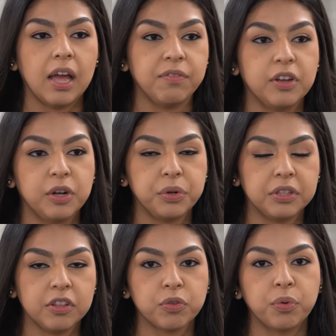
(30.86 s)
I have
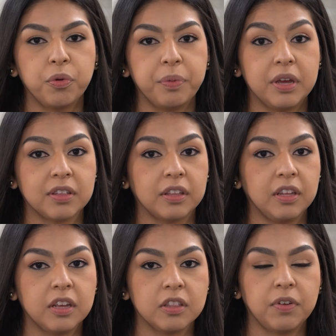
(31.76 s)
included this quote because I
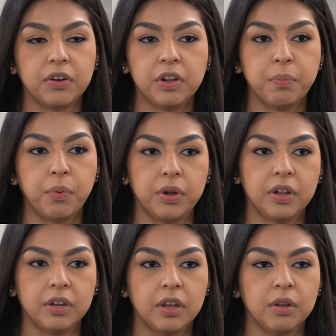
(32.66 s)
think it's very
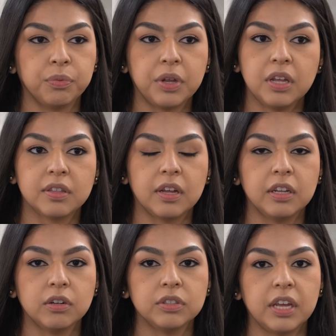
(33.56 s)
important. It reads, a
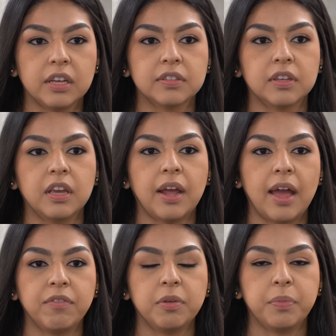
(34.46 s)
little text can
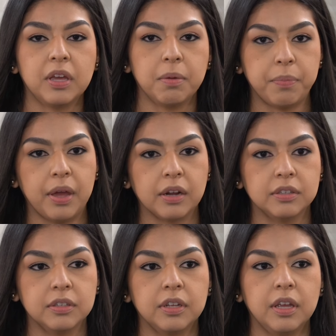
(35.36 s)
have a big
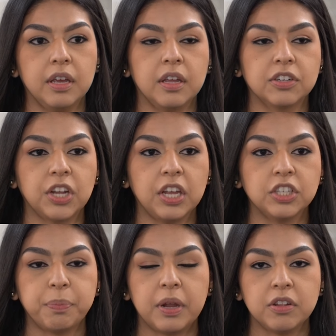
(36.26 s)
impact. It can
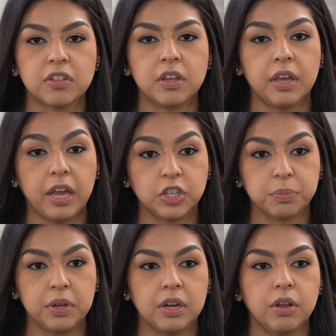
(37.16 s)
change a parent's
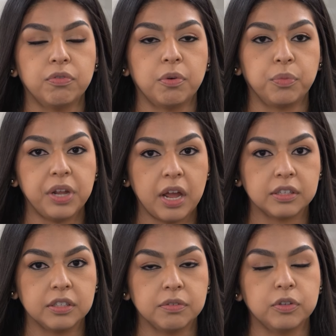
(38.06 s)
engagement from
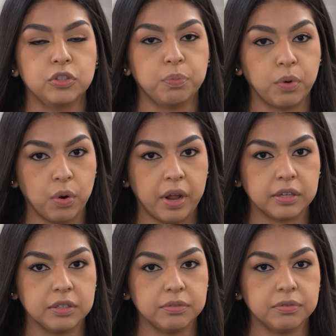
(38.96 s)
reactive to
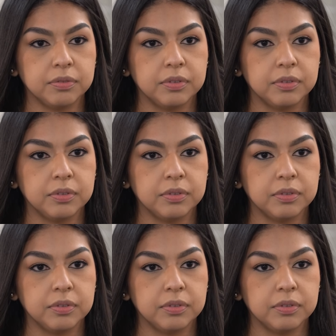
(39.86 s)
proactive.